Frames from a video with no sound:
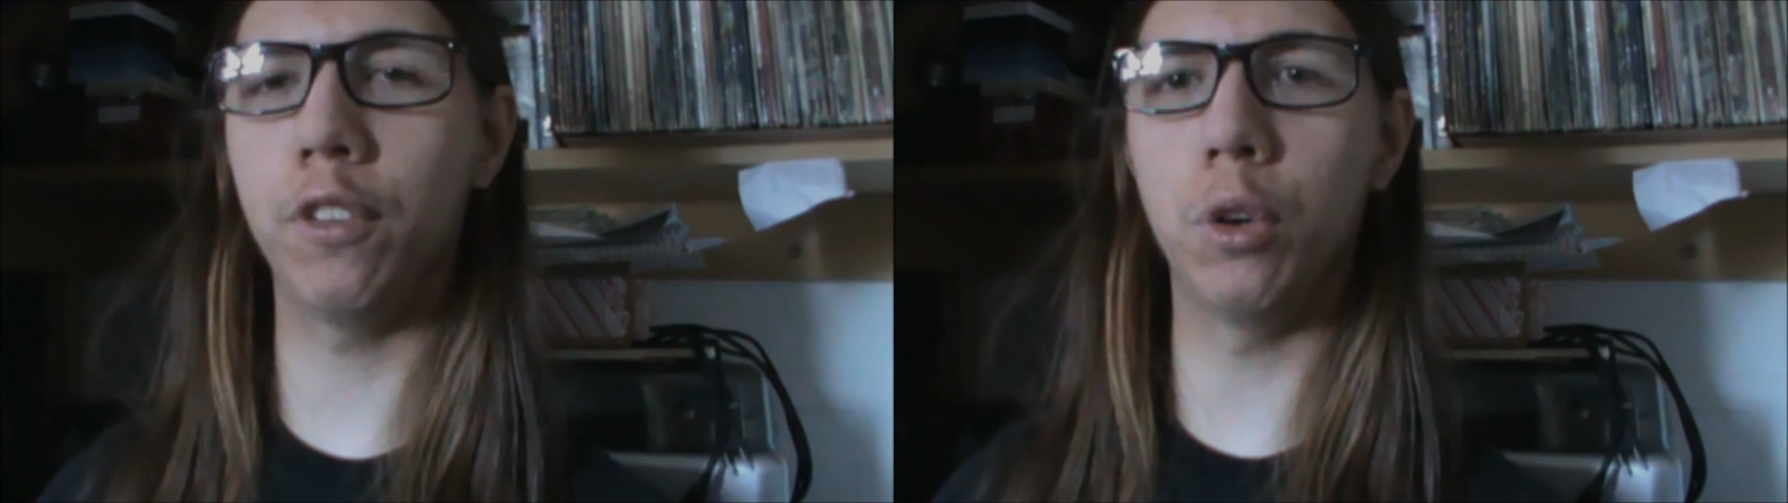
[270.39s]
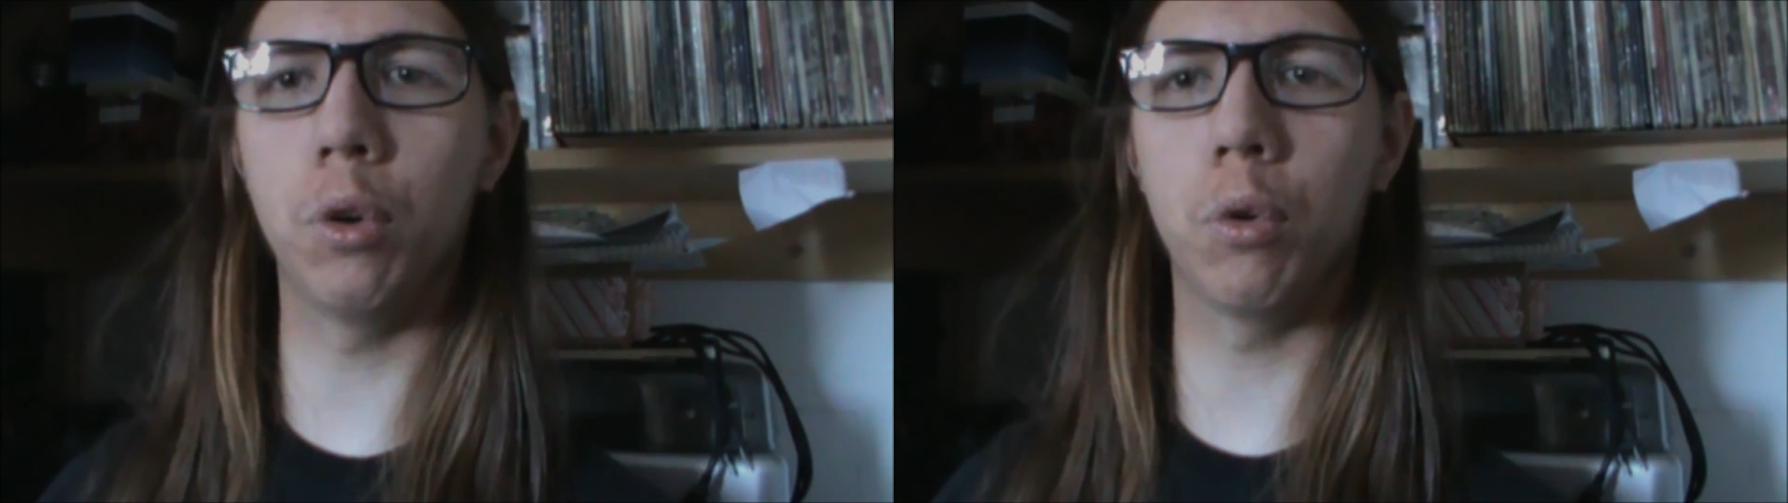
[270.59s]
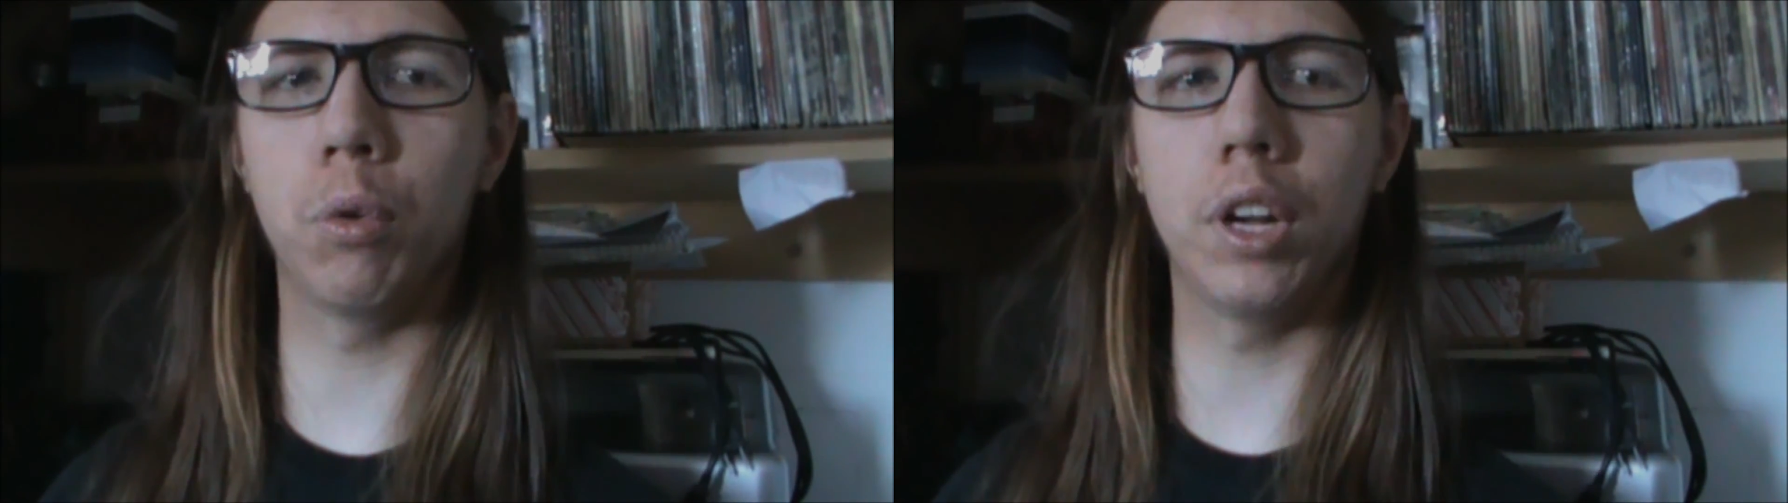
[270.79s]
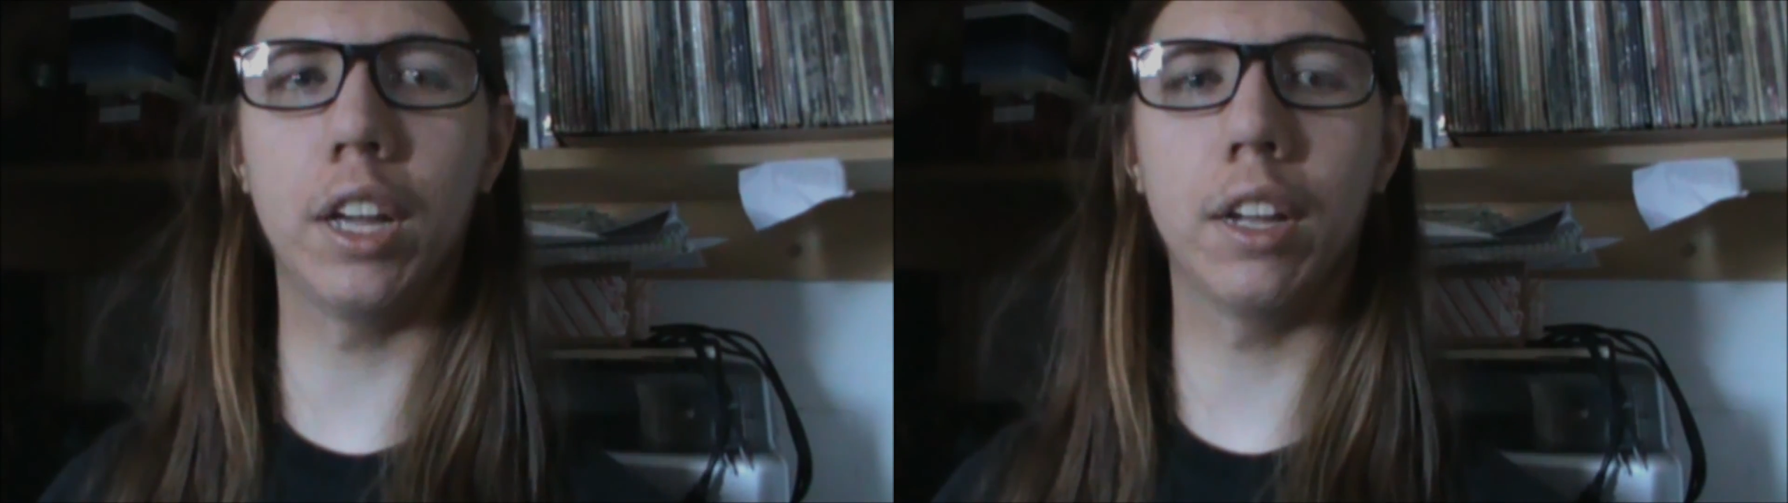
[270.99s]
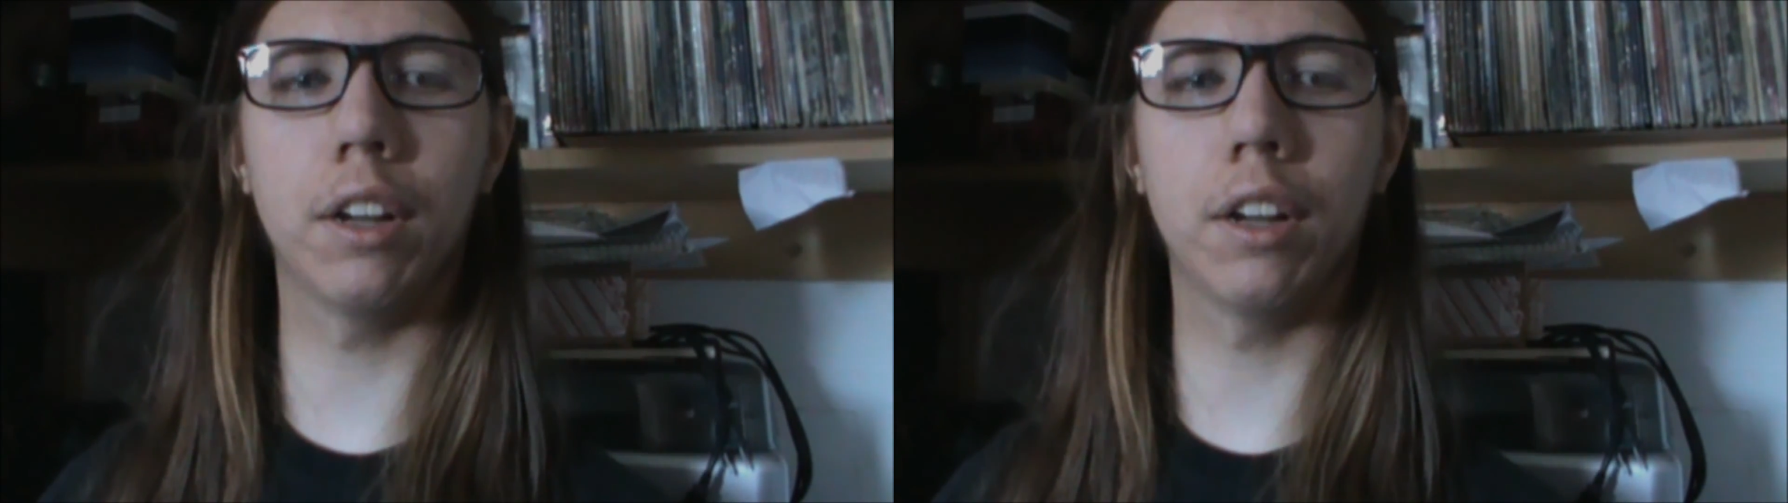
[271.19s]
you